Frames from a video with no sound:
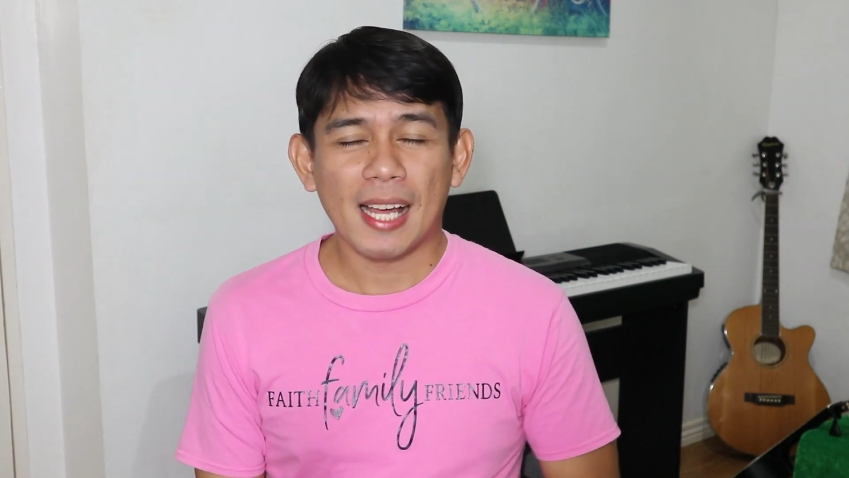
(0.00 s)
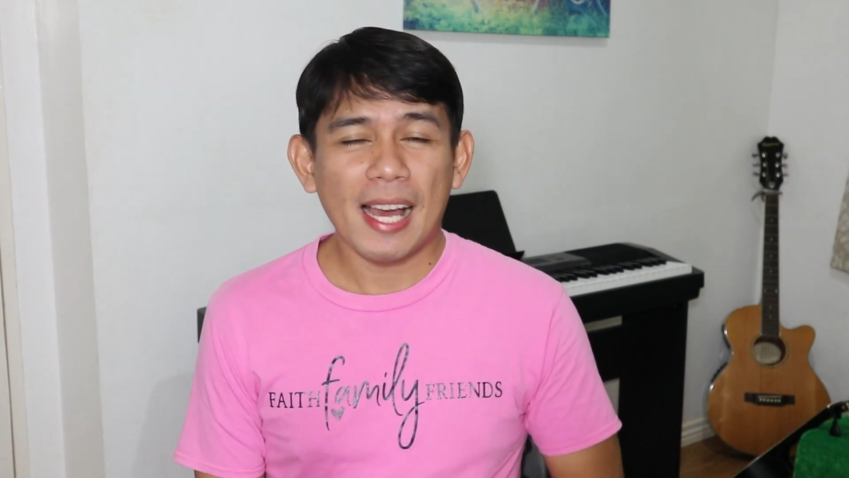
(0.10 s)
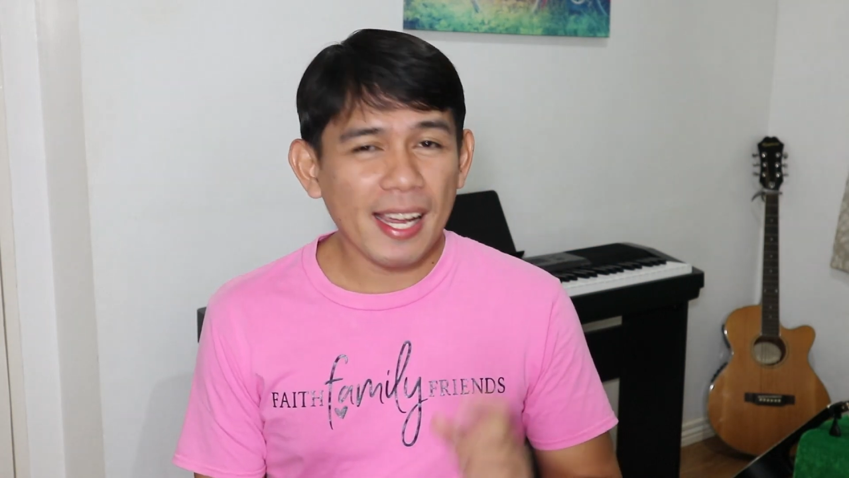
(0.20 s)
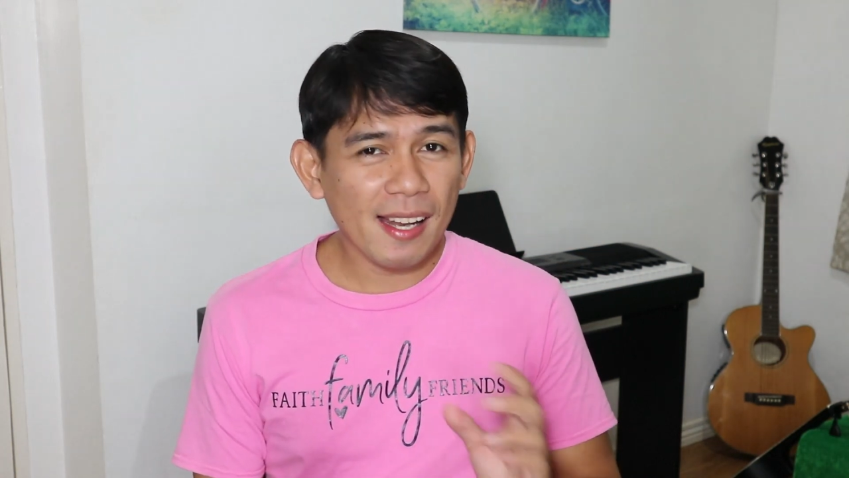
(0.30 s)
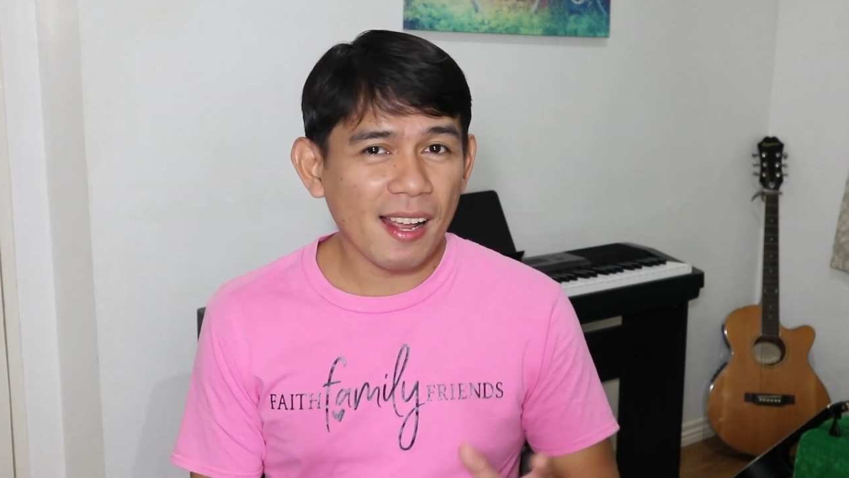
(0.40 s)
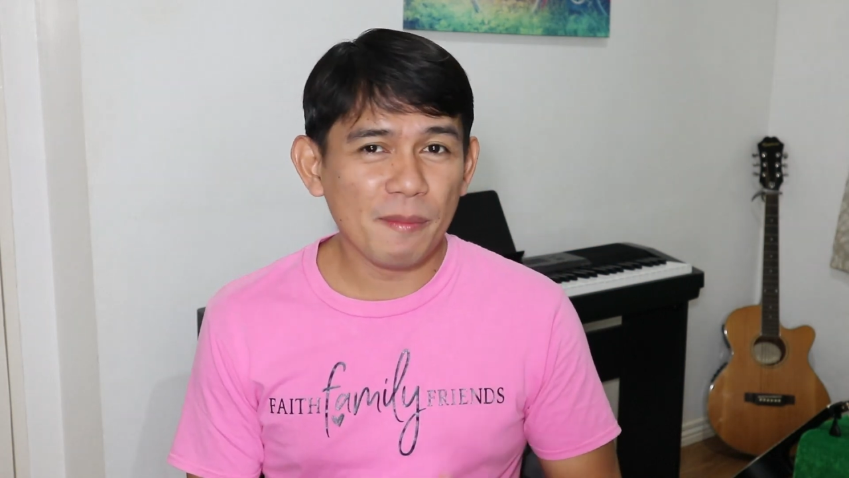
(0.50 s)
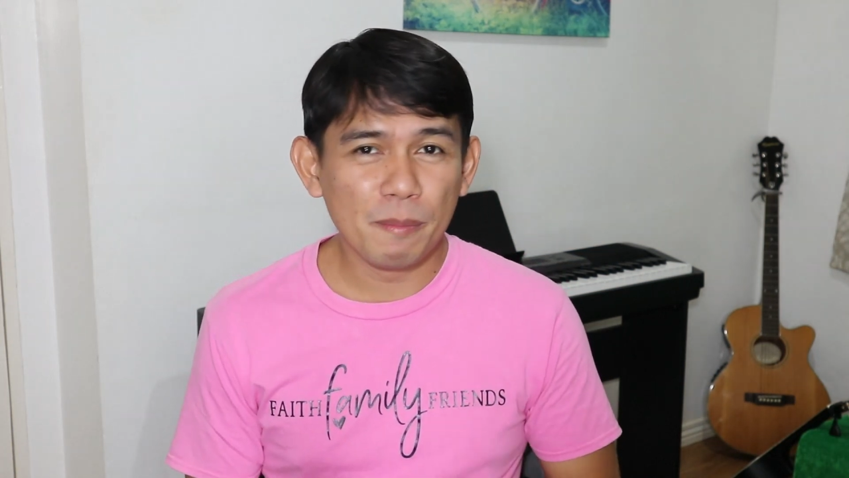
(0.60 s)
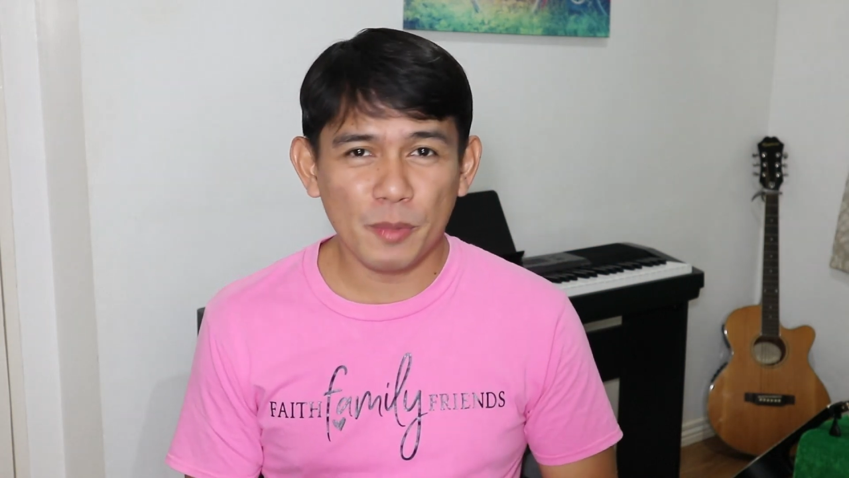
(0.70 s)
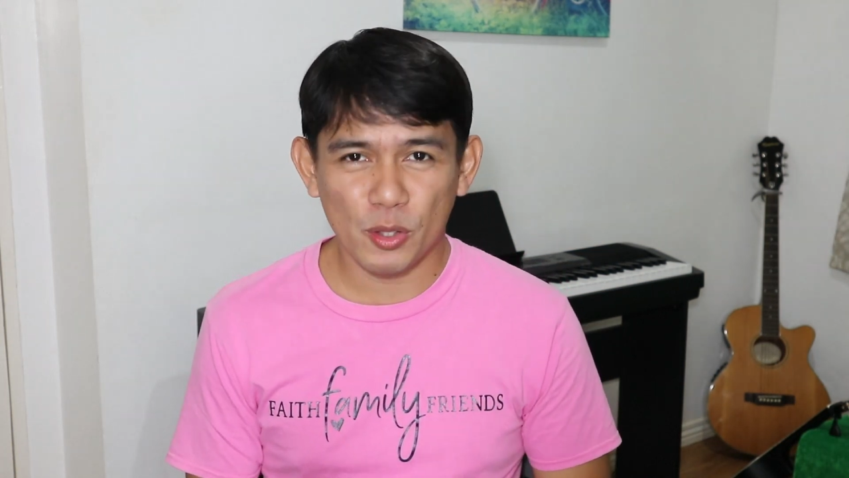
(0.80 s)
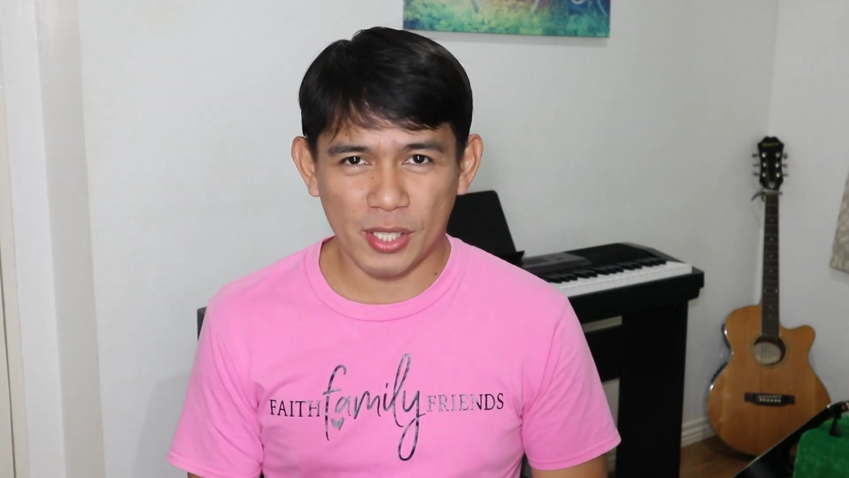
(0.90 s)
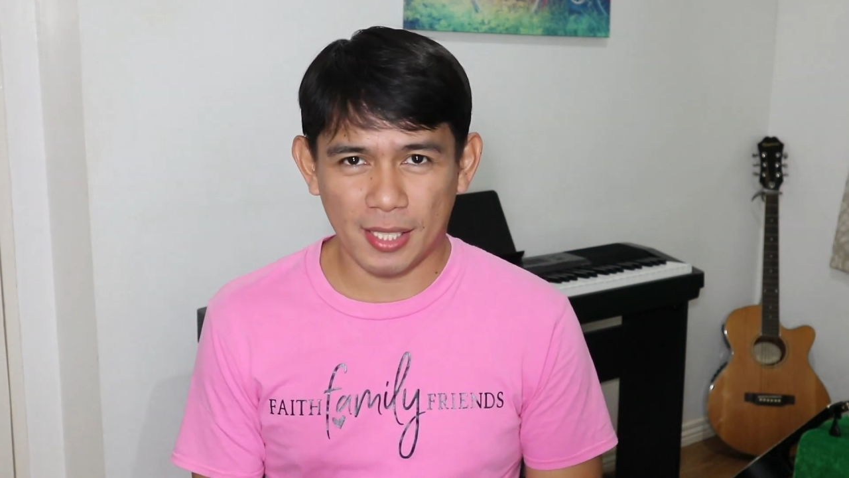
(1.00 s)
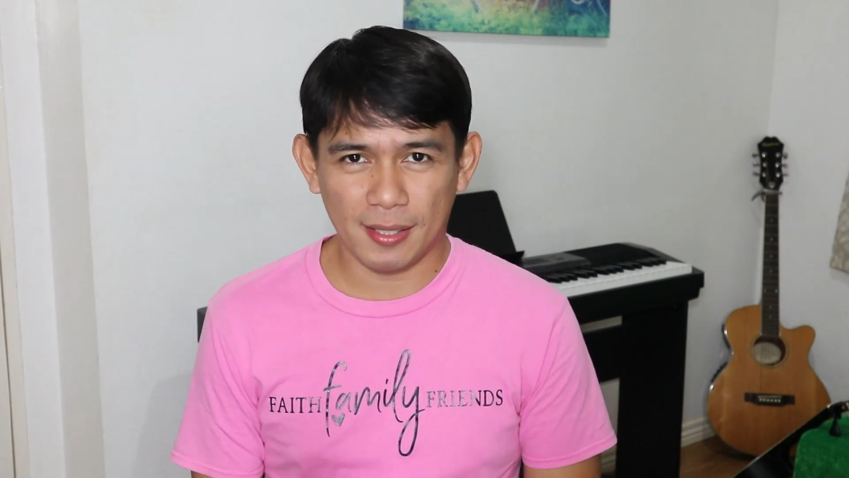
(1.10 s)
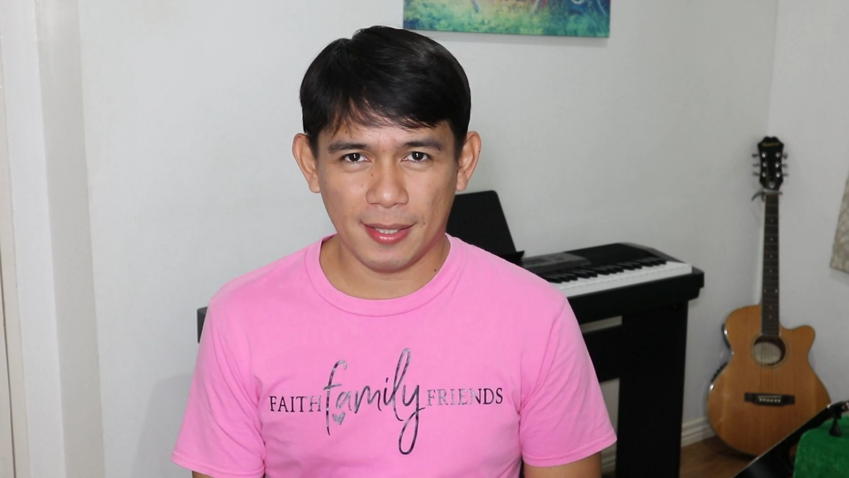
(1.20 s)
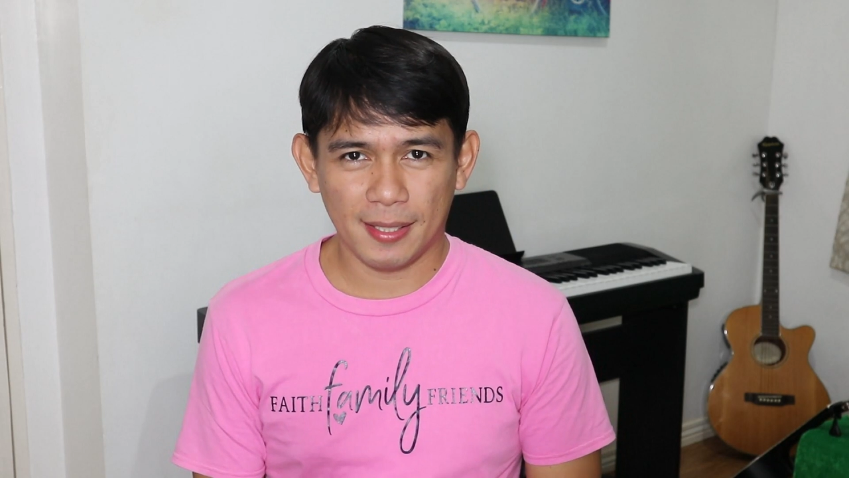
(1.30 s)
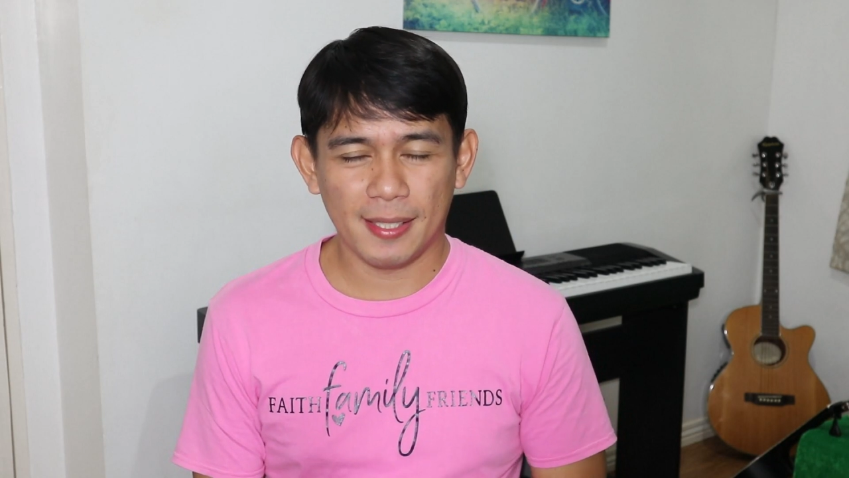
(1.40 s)
I love music.
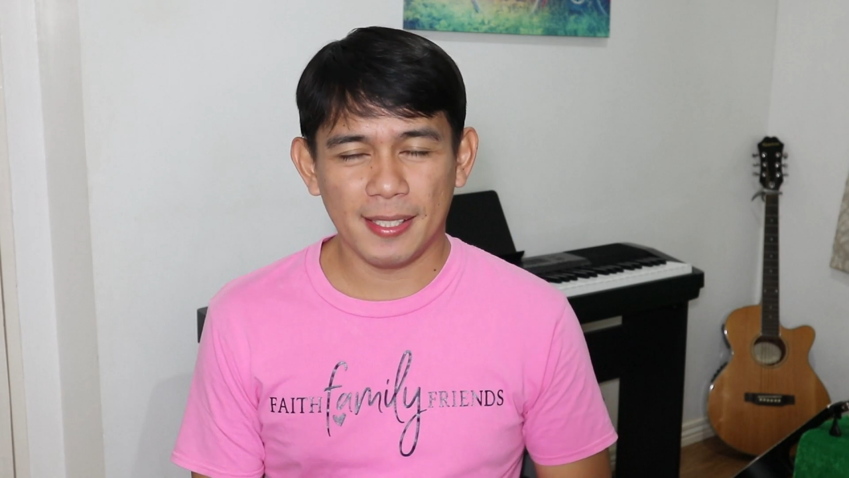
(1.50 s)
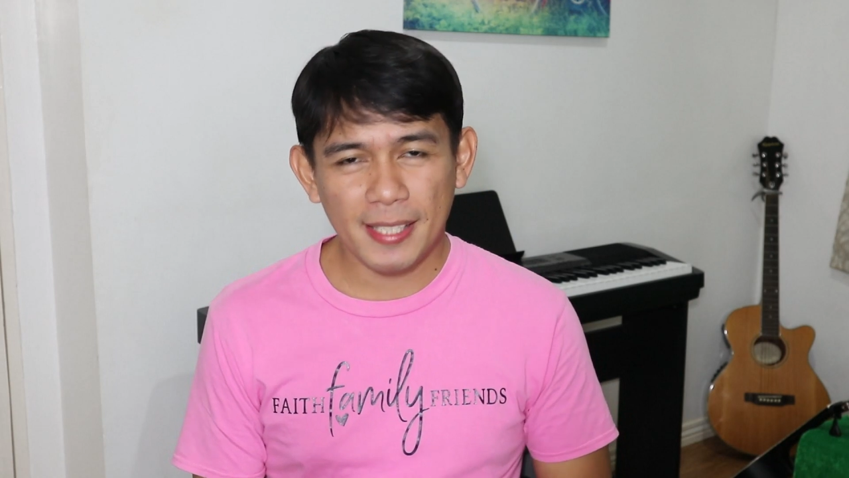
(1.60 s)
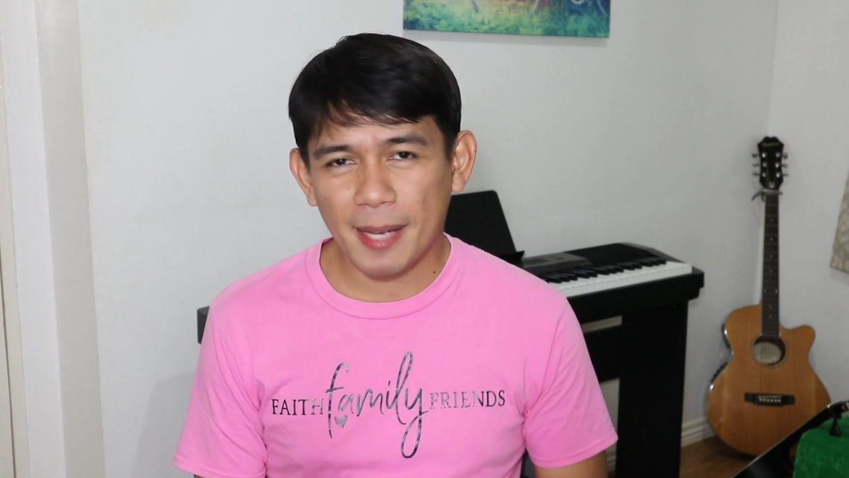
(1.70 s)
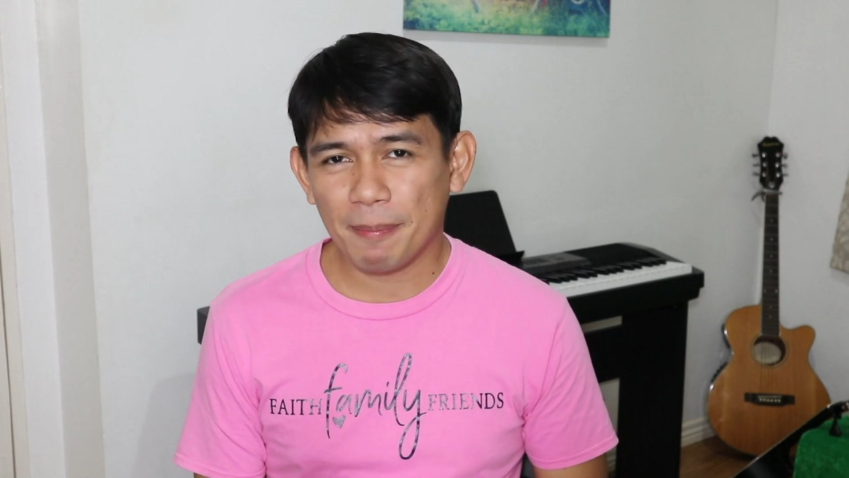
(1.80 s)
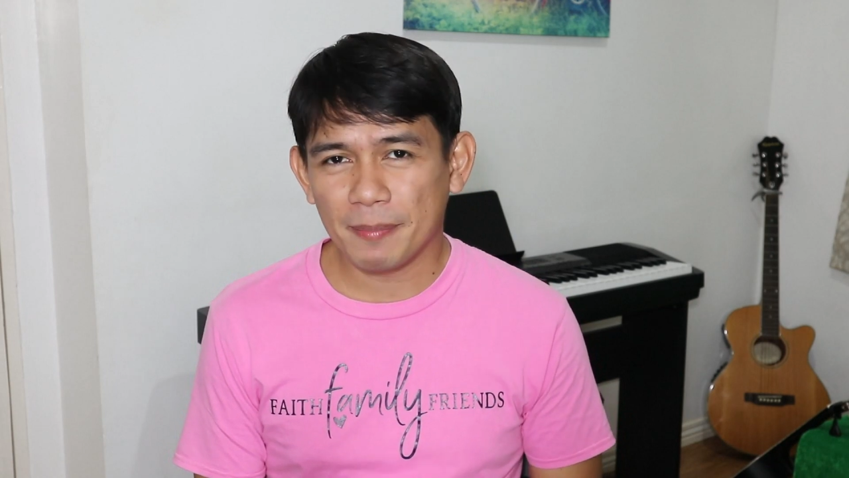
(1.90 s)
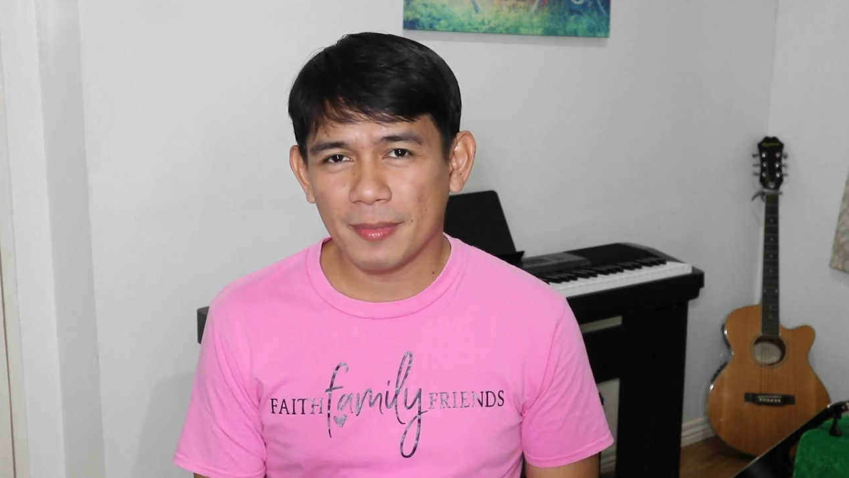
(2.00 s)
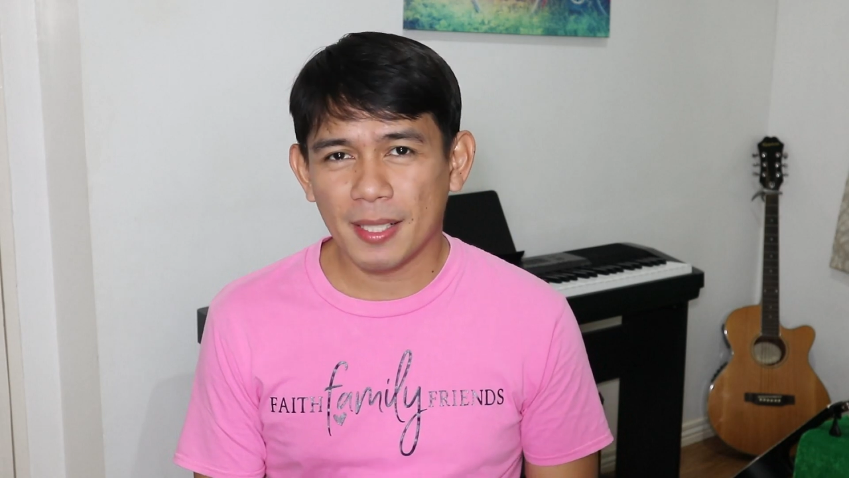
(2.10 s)
Yep,